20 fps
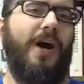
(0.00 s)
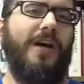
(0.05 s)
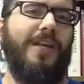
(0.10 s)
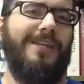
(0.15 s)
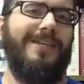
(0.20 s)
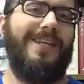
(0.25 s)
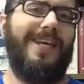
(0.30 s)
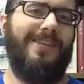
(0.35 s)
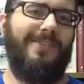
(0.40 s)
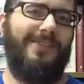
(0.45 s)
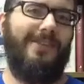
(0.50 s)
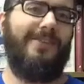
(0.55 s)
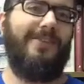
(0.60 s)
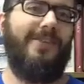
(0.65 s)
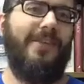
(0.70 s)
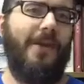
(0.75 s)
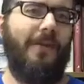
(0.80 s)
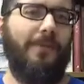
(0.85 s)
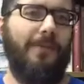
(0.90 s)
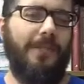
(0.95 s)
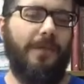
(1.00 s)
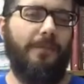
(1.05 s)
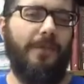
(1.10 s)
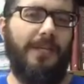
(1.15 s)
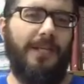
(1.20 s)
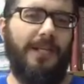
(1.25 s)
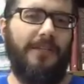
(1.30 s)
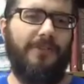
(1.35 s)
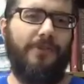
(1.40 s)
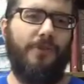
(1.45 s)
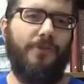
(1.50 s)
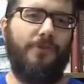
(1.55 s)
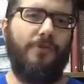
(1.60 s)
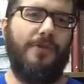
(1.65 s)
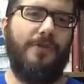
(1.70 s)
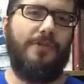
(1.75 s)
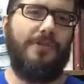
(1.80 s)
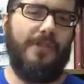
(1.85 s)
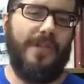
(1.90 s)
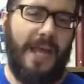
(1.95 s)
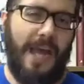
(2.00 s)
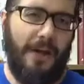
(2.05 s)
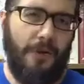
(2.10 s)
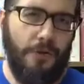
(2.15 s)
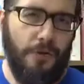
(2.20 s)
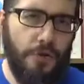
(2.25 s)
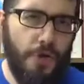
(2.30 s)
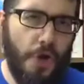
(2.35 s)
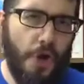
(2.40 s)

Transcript: unnecessarily because there is now